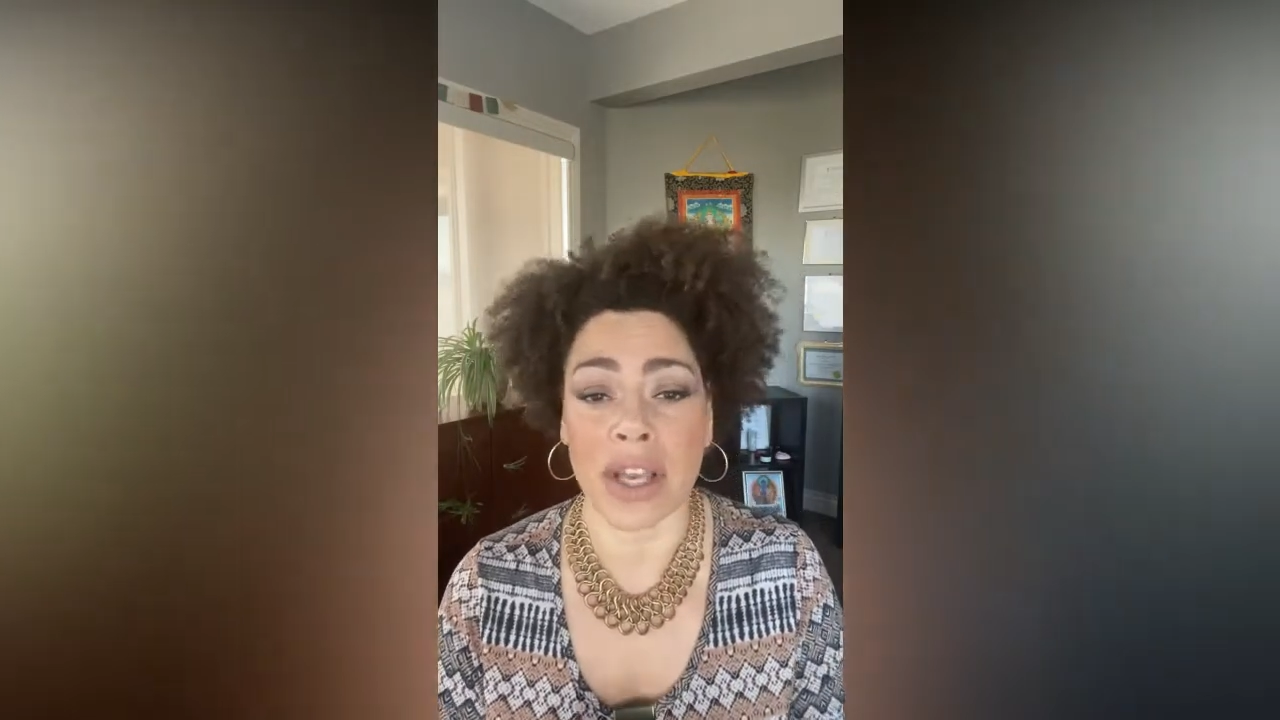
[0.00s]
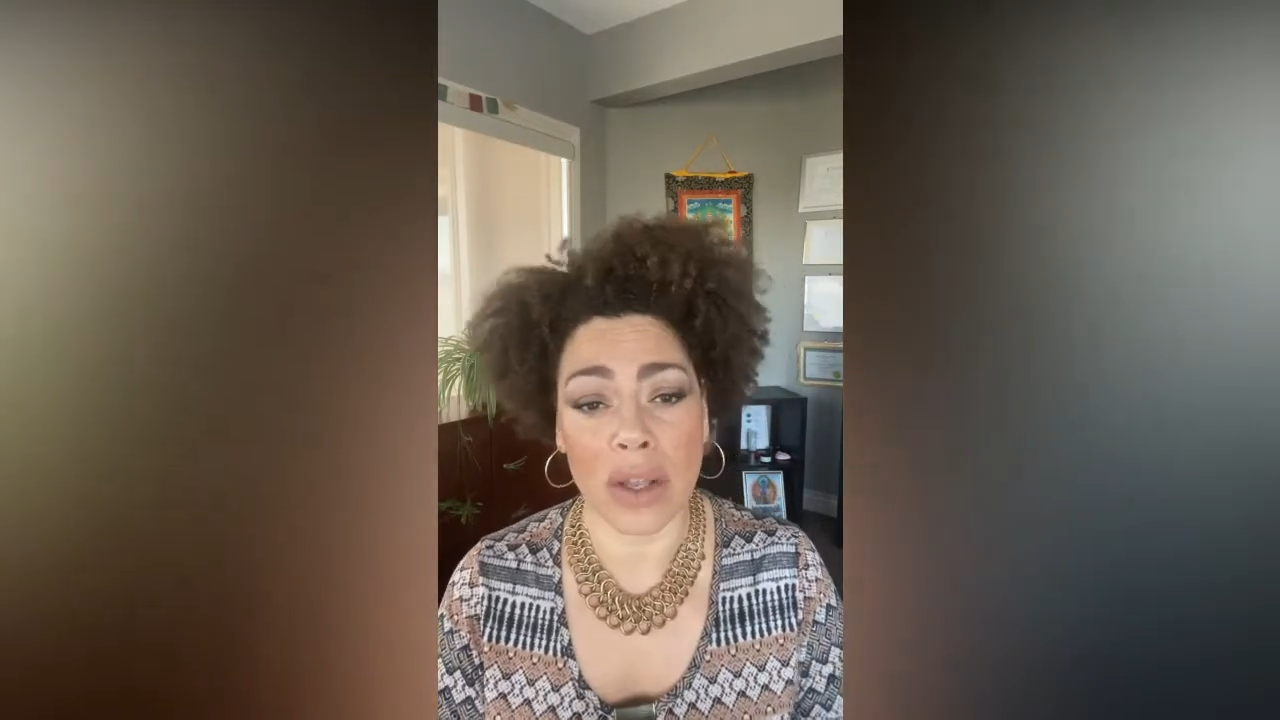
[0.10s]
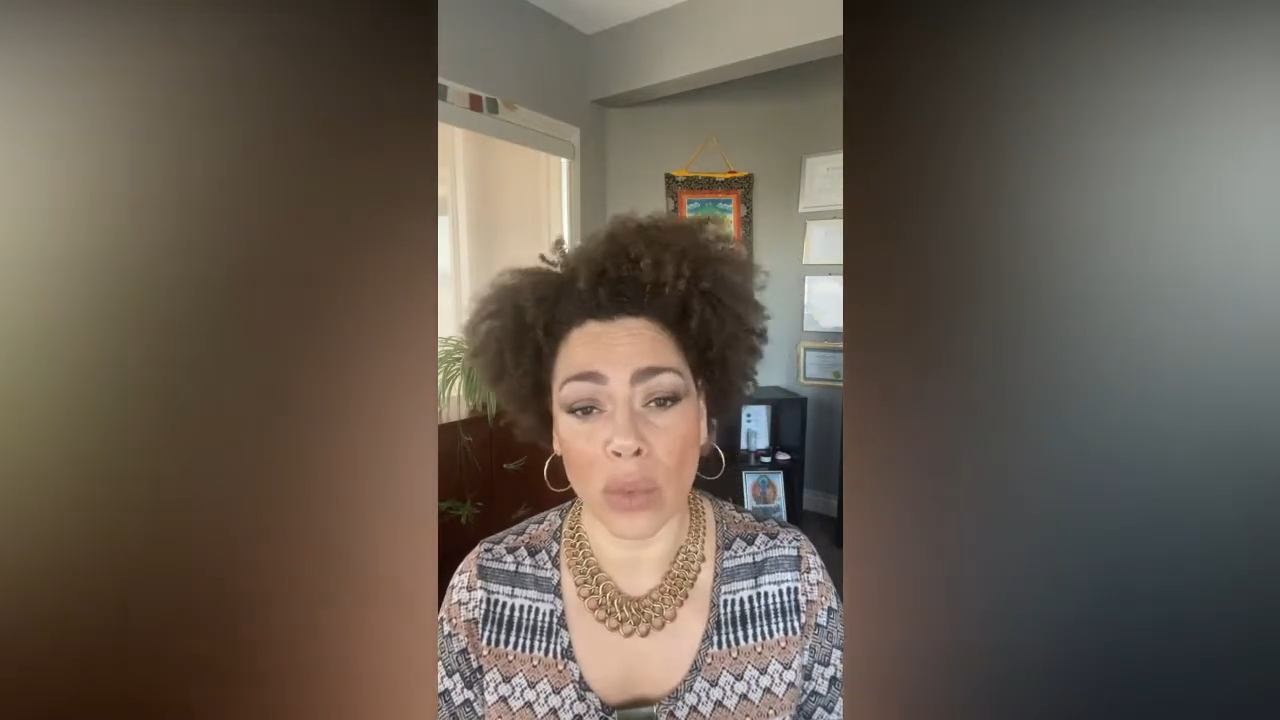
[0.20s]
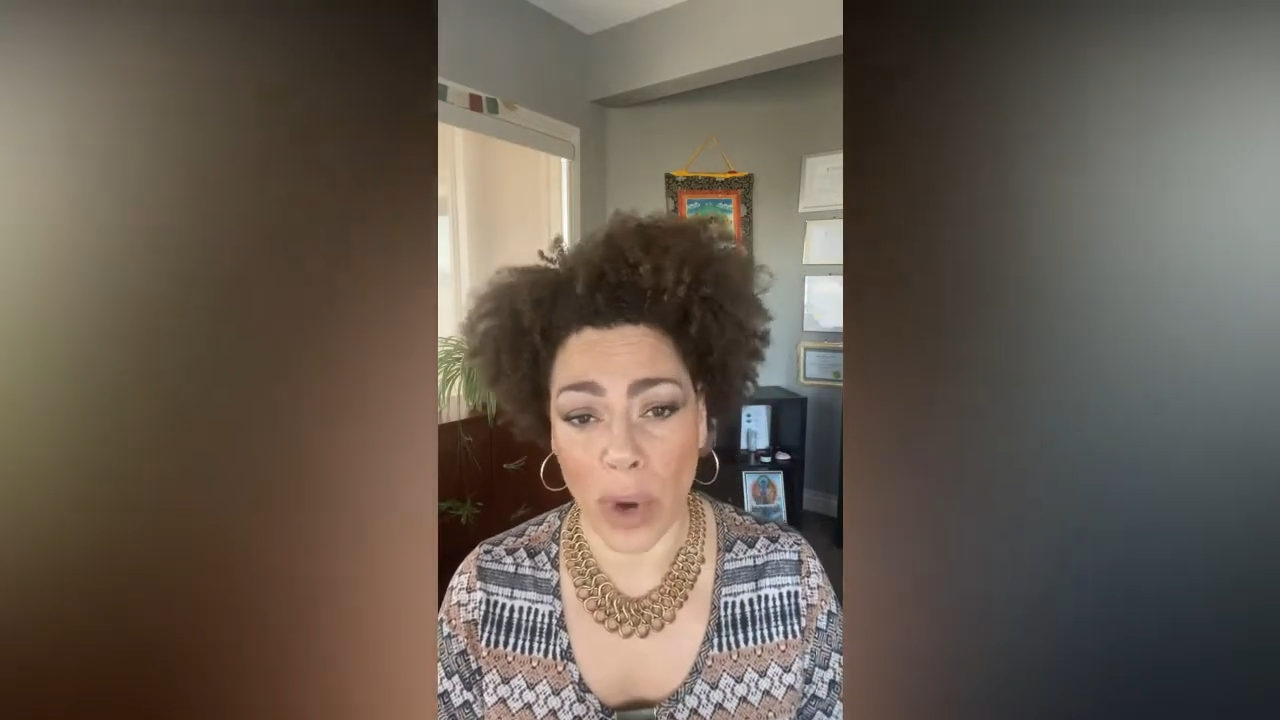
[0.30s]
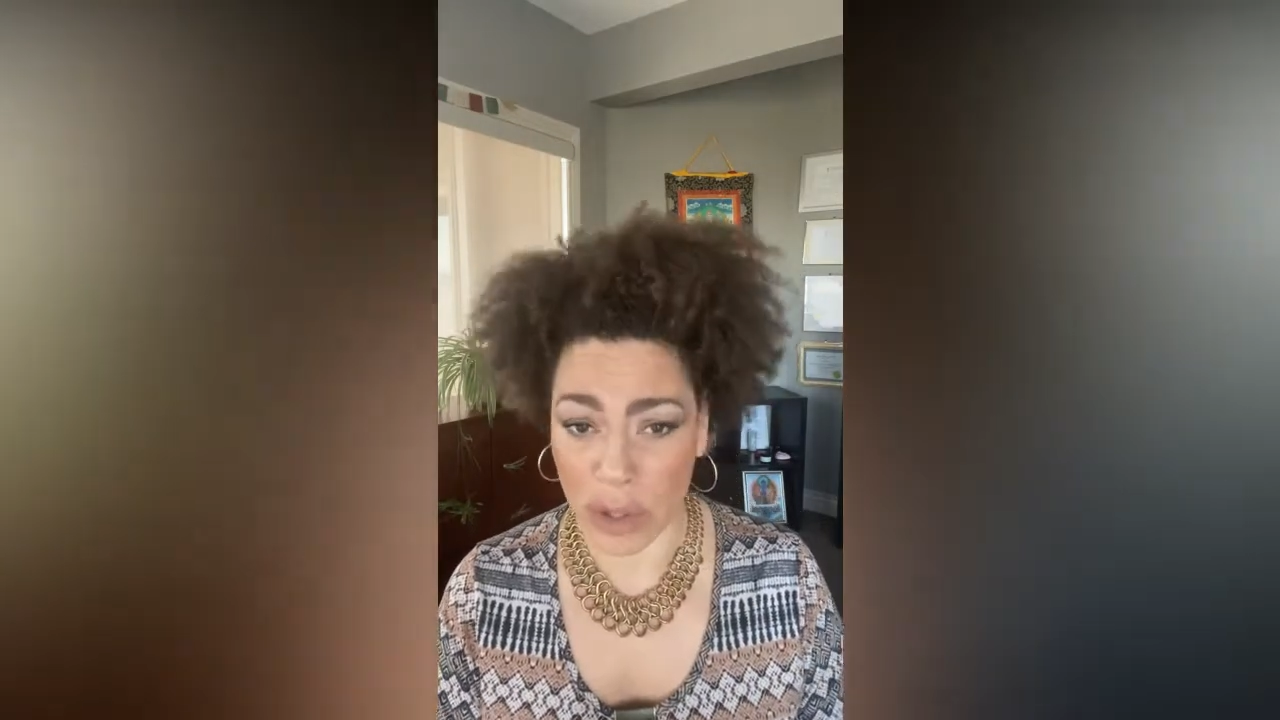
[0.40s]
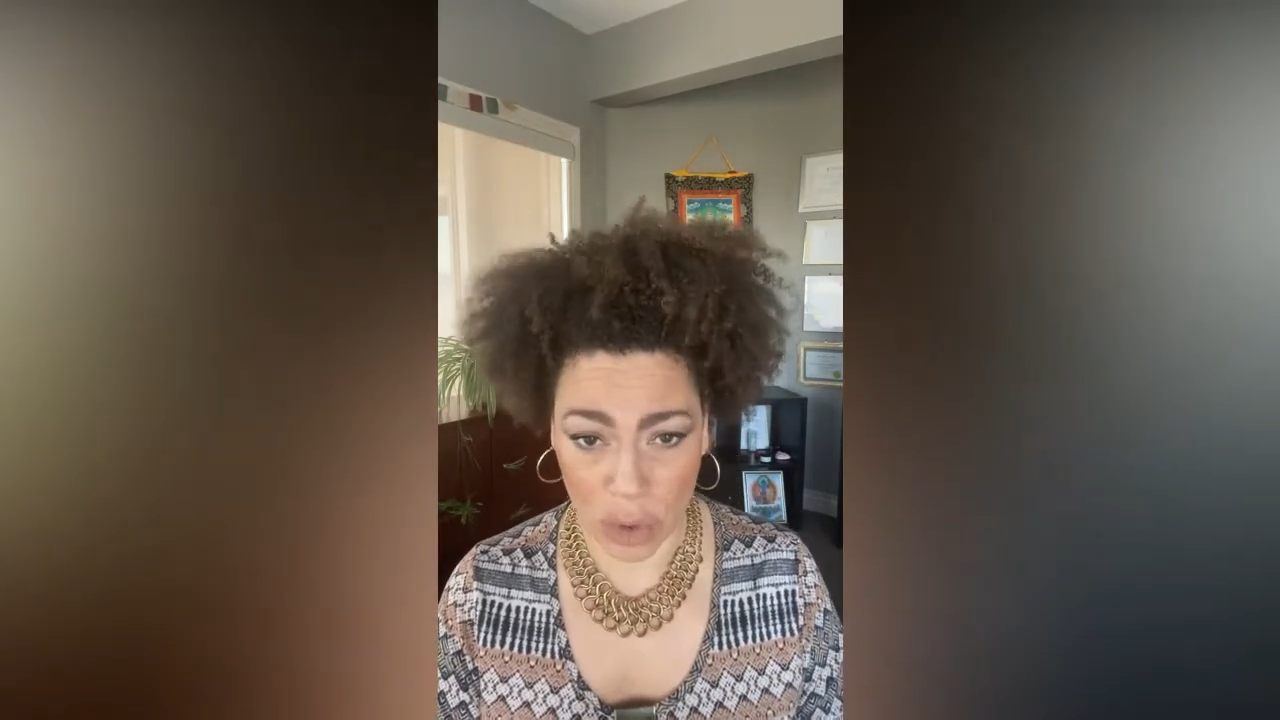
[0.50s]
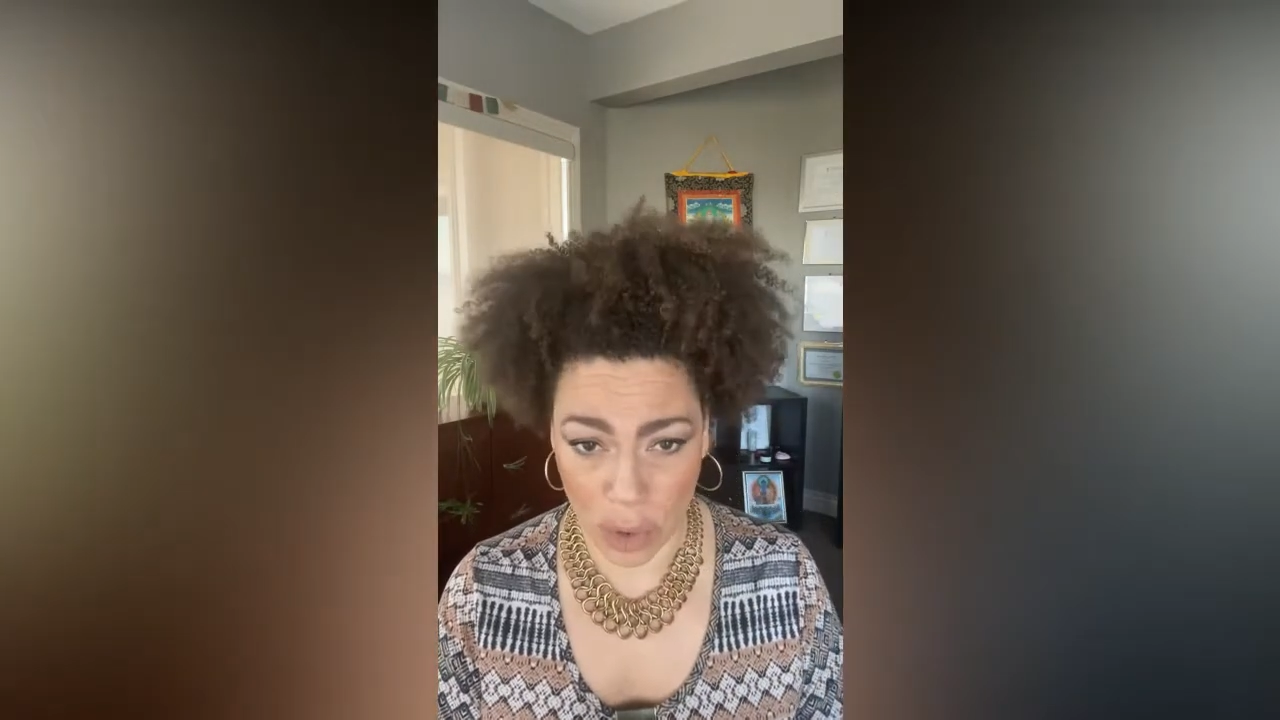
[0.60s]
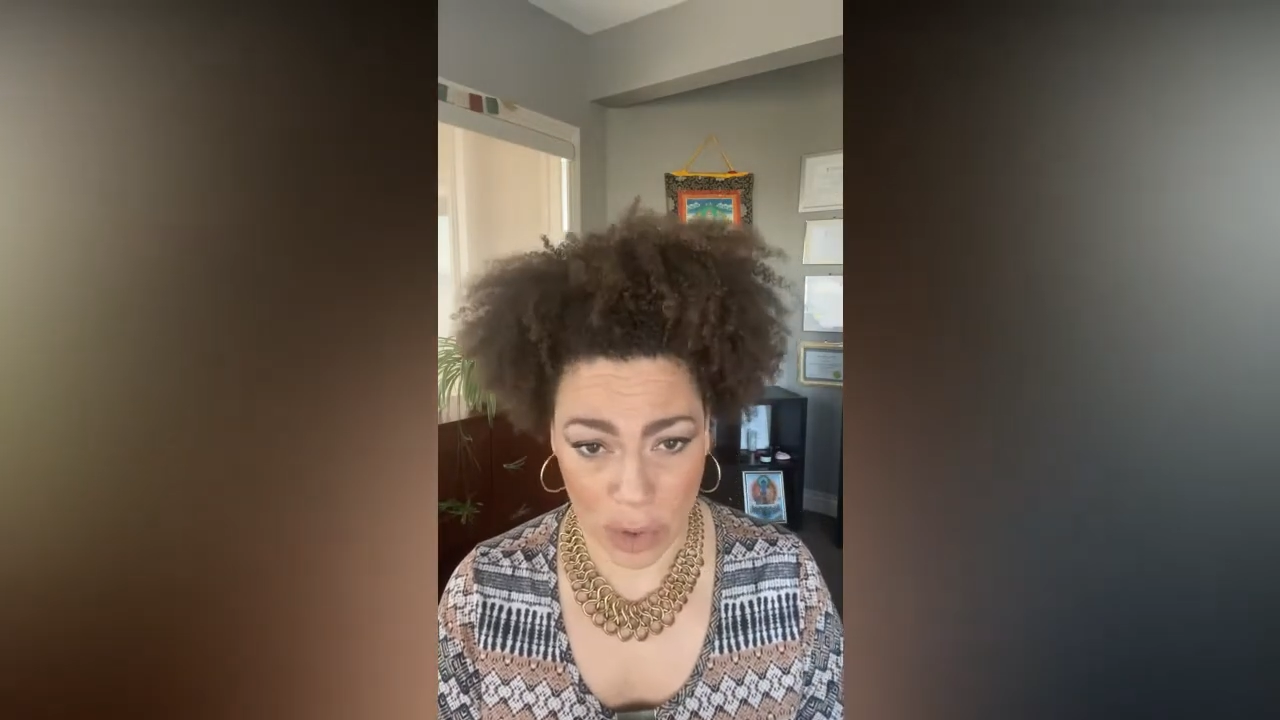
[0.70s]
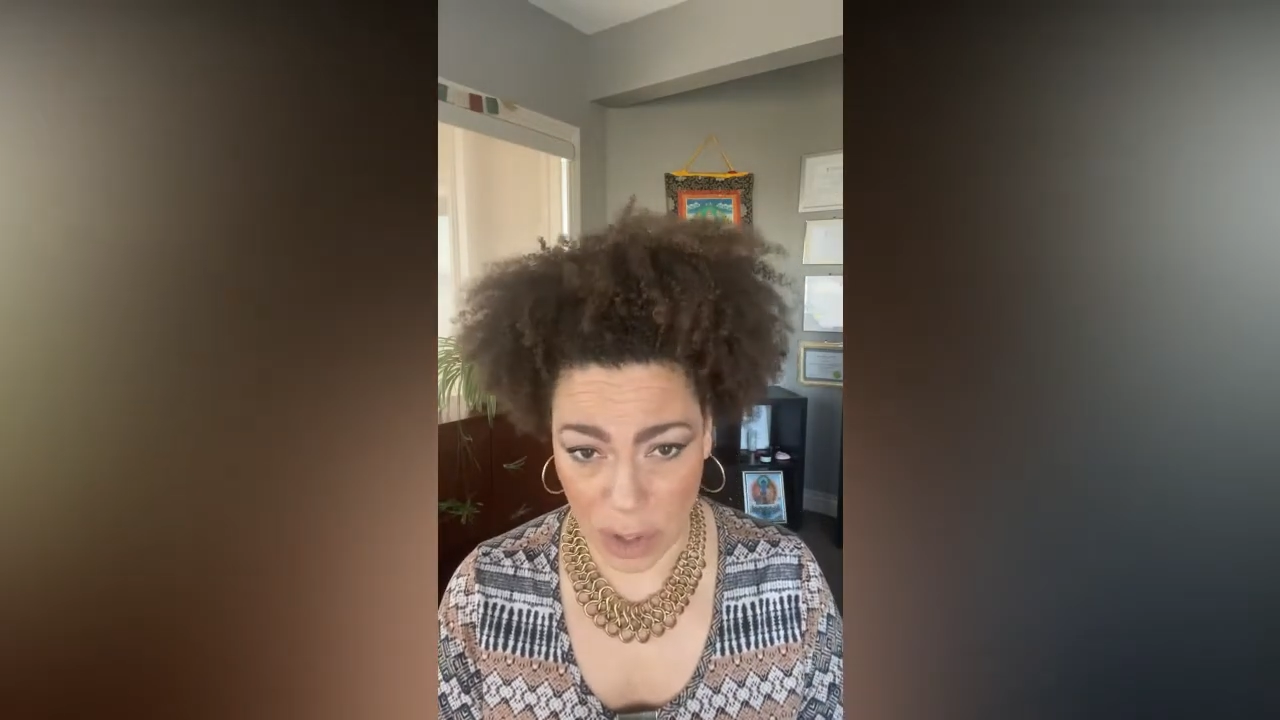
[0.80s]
in Western